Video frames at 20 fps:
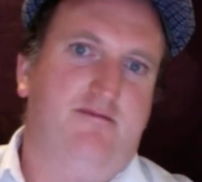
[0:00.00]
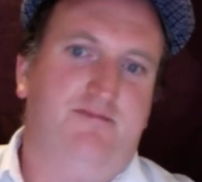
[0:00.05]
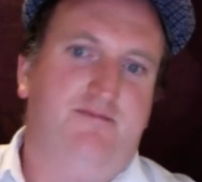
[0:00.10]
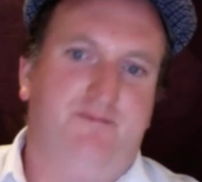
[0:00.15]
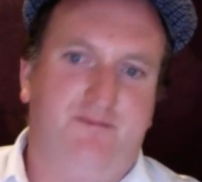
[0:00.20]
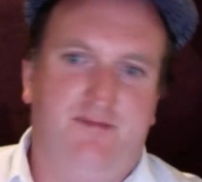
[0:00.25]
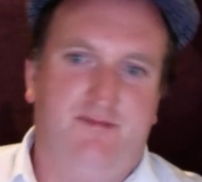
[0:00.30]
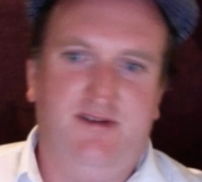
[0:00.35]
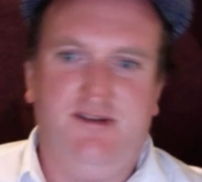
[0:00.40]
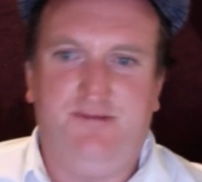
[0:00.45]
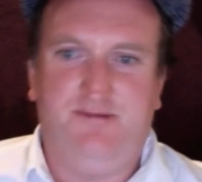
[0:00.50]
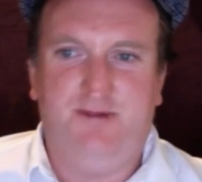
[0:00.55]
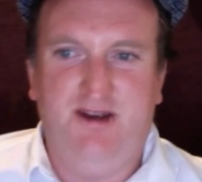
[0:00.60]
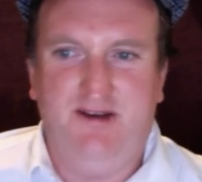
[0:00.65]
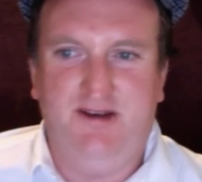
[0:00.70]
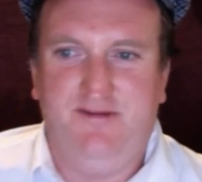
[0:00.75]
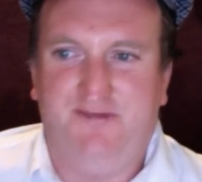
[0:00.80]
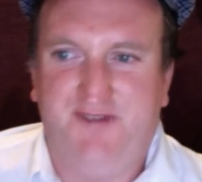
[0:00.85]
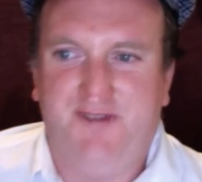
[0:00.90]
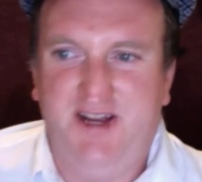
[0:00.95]
He's
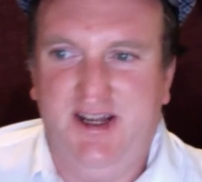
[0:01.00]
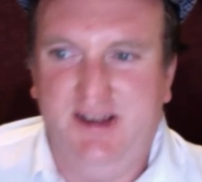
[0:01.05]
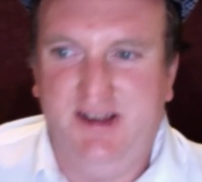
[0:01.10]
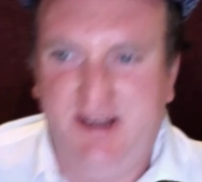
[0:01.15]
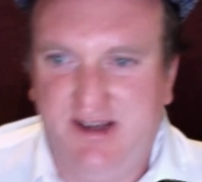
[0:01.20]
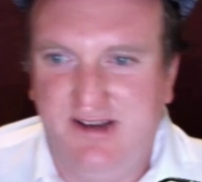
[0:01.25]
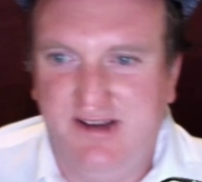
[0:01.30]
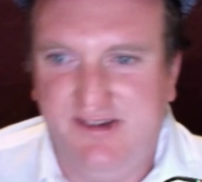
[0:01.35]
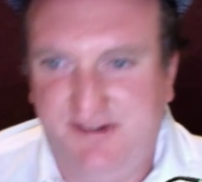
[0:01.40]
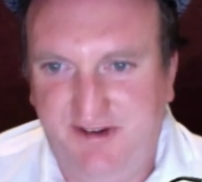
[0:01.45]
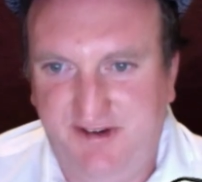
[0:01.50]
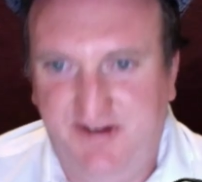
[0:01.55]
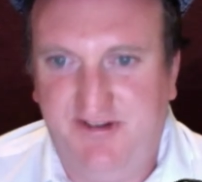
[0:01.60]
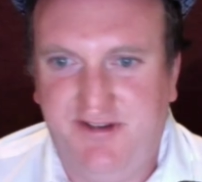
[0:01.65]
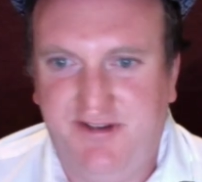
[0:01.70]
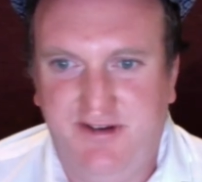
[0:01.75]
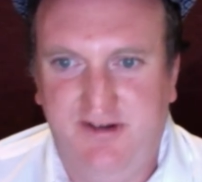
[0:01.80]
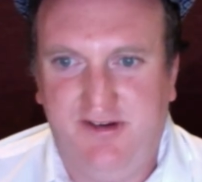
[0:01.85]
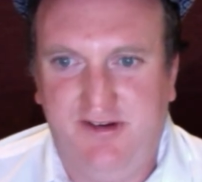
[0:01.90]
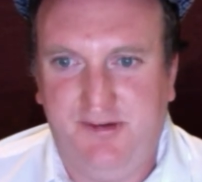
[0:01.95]
been fairly
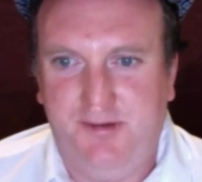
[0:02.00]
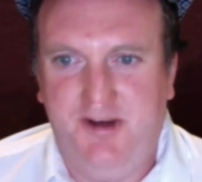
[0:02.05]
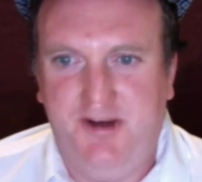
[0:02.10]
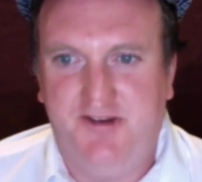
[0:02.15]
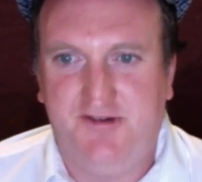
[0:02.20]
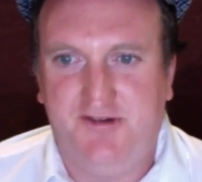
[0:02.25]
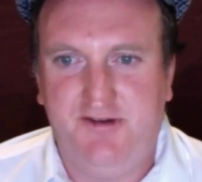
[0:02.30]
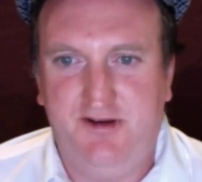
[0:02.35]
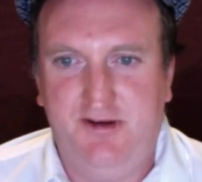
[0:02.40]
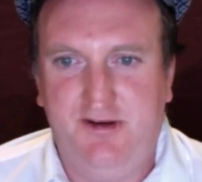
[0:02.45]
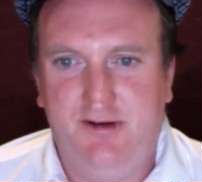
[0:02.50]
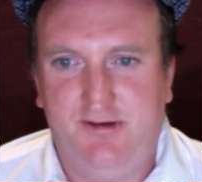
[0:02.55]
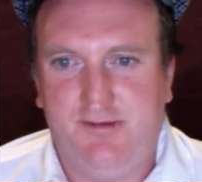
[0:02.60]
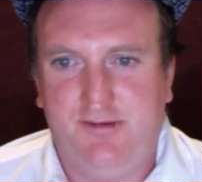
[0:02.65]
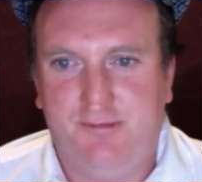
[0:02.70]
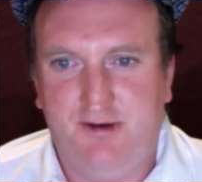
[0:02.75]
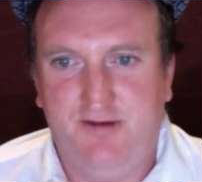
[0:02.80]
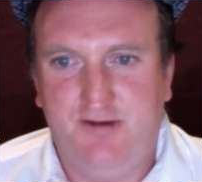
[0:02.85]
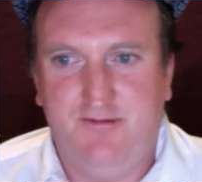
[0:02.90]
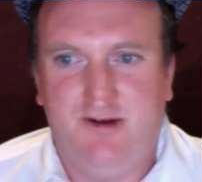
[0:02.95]
consistent, especially in the
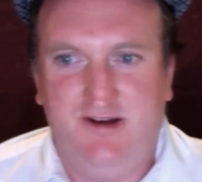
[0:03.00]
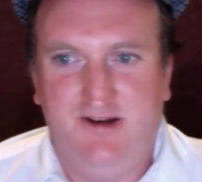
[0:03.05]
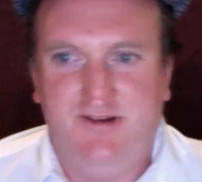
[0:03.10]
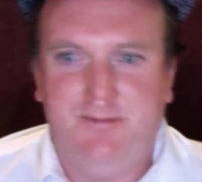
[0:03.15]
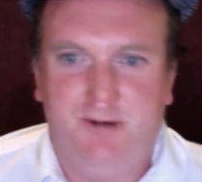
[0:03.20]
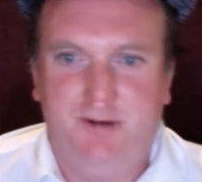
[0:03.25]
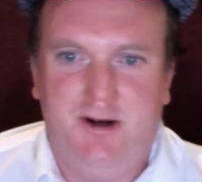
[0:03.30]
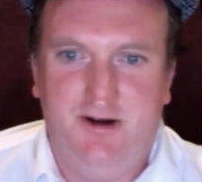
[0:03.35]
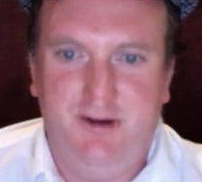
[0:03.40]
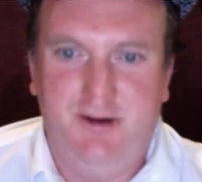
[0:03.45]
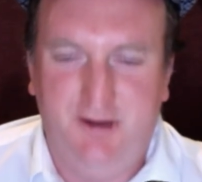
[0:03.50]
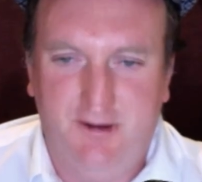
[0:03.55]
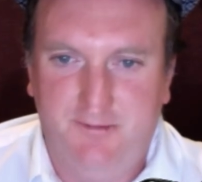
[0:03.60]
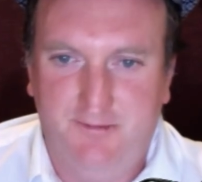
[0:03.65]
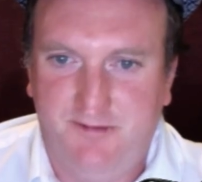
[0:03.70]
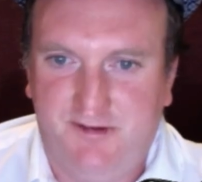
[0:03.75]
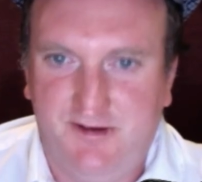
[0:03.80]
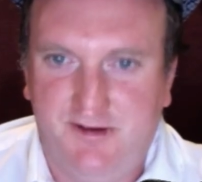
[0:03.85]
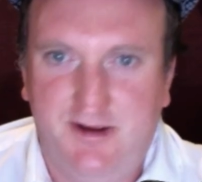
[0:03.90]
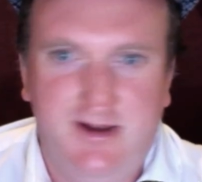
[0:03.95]
sprint race
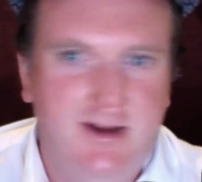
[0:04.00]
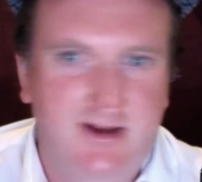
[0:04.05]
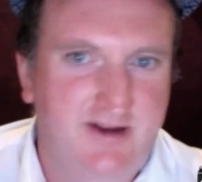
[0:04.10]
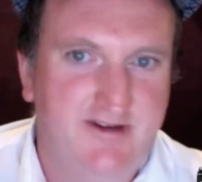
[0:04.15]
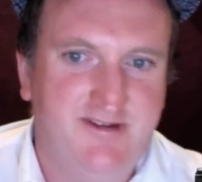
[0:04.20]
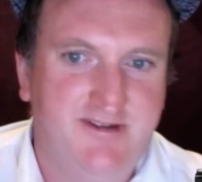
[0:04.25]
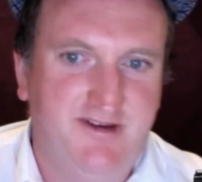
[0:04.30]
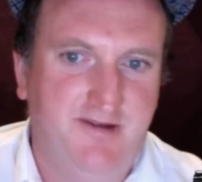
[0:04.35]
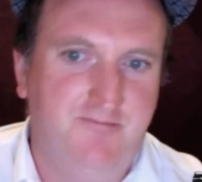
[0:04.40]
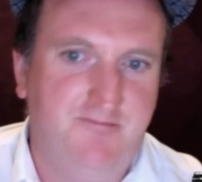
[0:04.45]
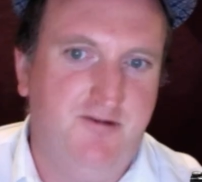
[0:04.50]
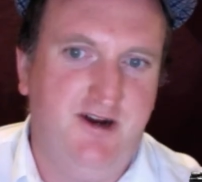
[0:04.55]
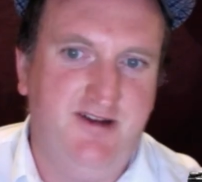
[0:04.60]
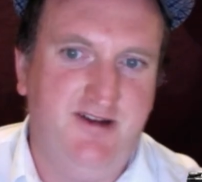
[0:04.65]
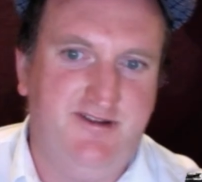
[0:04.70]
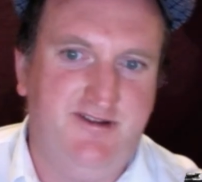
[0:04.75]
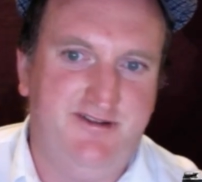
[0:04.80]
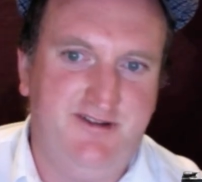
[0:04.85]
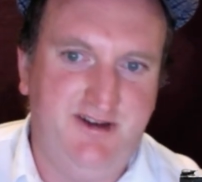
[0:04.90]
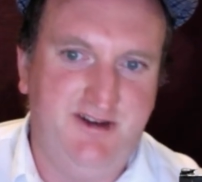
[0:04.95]
podiums. Some
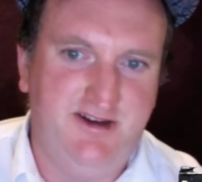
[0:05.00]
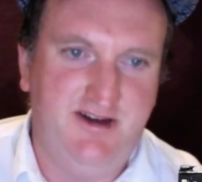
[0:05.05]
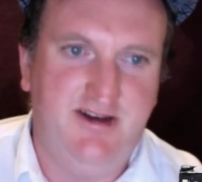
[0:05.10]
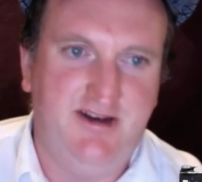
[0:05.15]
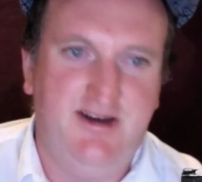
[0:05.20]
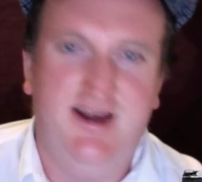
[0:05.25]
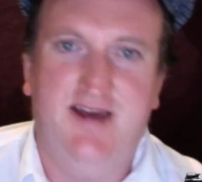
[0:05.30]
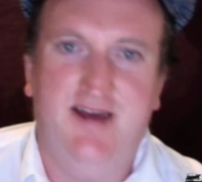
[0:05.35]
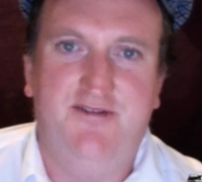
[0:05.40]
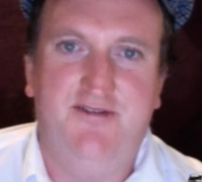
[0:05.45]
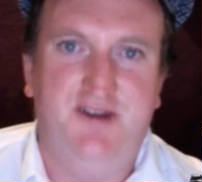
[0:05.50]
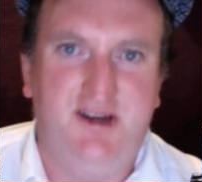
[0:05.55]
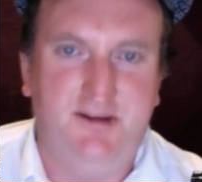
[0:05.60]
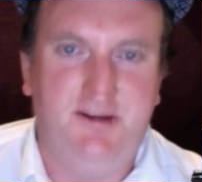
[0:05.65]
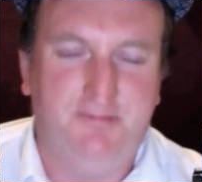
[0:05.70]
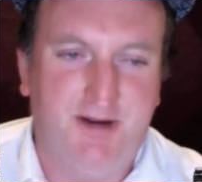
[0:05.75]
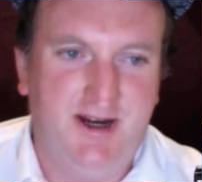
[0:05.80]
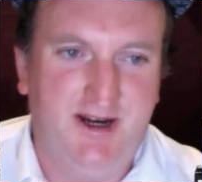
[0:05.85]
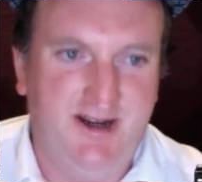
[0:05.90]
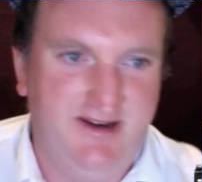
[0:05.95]
races he didn't have any
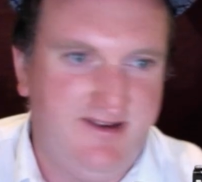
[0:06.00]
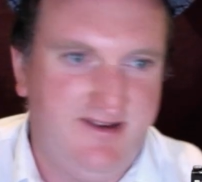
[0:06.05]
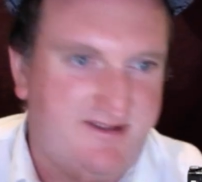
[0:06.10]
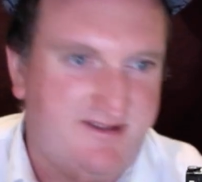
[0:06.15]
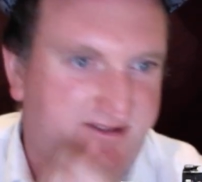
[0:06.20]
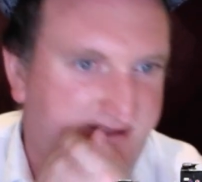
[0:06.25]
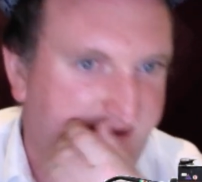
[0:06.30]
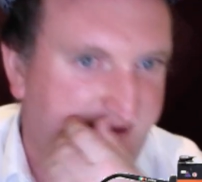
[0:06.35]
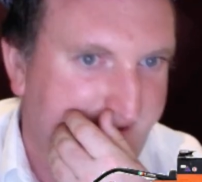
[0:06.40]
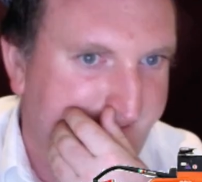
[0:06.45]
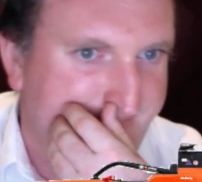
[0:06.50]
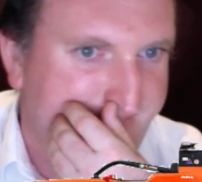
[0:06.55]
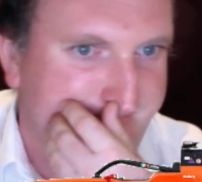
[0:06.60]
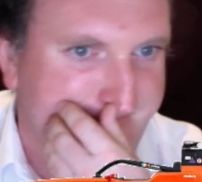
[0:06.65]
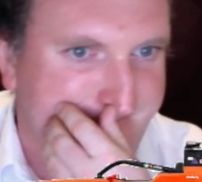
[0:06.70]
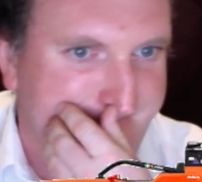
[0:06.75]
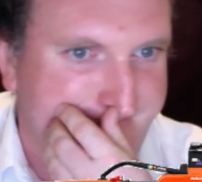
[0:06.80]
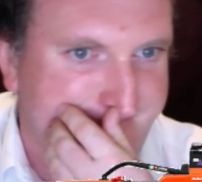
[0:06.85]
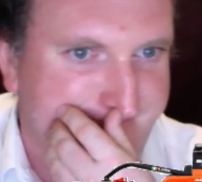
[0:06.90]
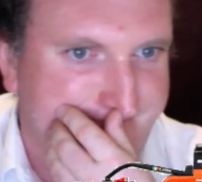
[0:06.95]
pace.
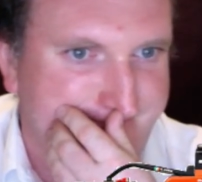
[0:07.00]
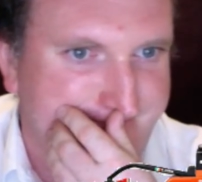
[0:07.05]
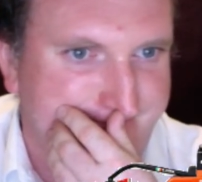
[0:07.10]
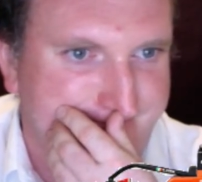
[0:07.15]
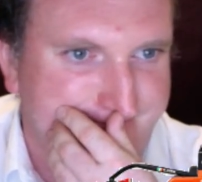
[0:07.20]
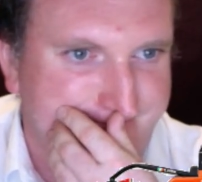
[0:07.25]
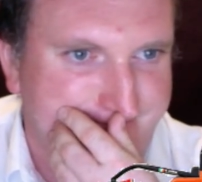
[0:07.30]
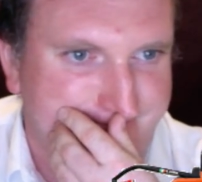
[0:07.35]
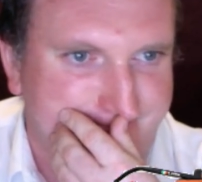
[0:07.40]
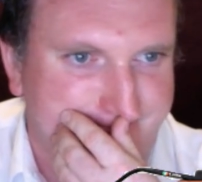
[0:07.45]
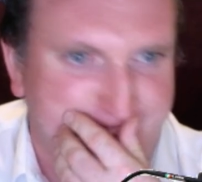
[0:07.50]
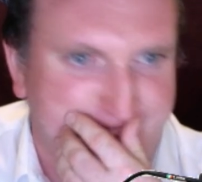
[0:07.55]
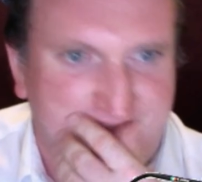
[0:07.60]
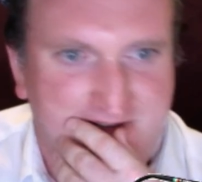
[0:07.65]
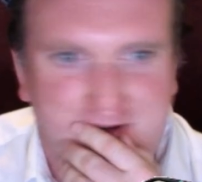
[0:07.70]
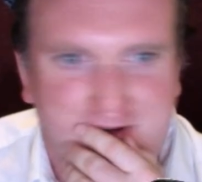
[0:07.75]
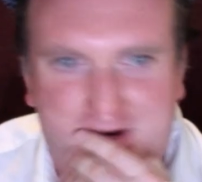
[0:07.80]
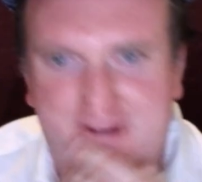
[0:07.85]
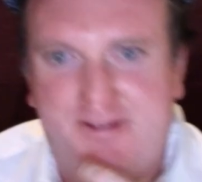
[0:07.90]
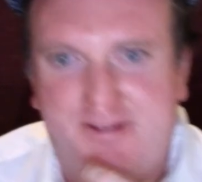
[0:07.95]

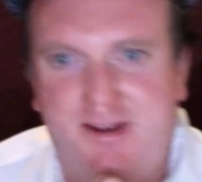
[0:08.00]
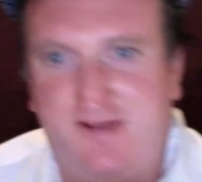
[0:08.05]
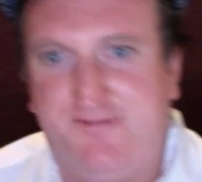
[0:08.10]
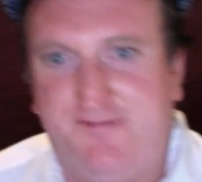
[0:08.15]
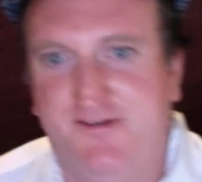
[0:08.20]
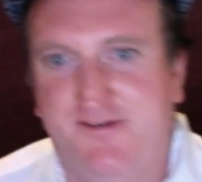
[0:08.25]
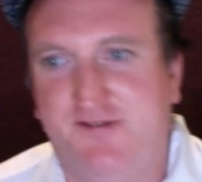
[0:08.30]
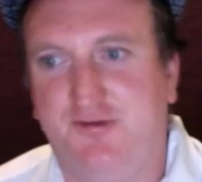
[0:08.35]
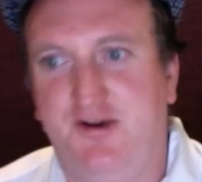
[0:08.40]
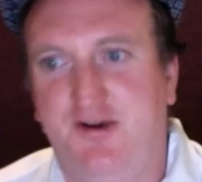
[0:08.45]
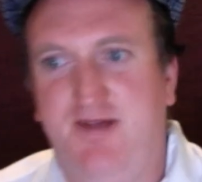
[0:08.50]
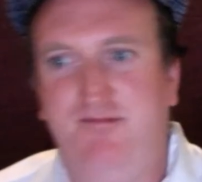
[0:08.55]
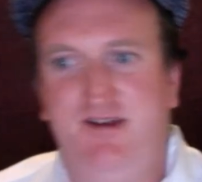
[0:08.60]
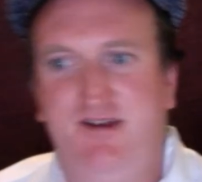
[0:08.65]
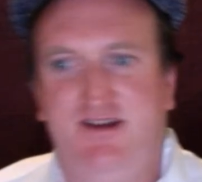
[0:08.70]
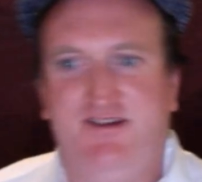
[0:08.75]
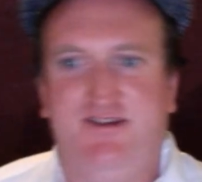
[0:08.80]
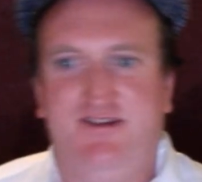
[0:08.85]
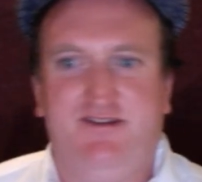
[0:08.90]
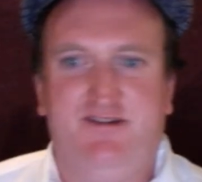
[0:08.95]
I think for
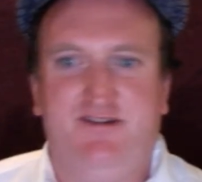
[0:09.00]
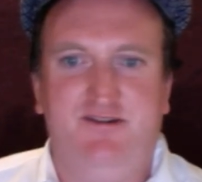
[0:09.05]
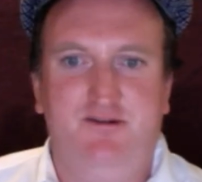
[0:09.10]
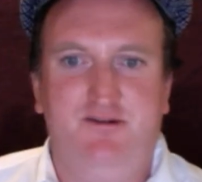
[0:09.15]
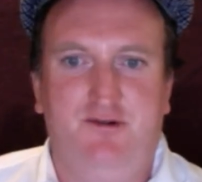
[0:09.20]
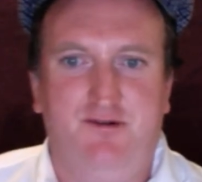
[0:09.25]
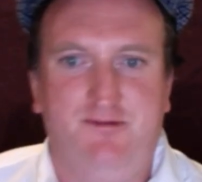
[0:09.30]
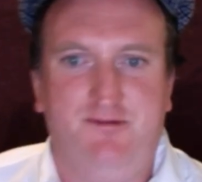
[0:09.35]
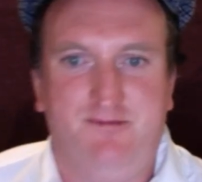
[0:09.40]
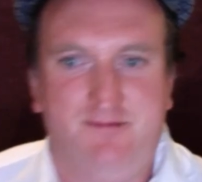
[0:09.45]
Tramnitz, it's not,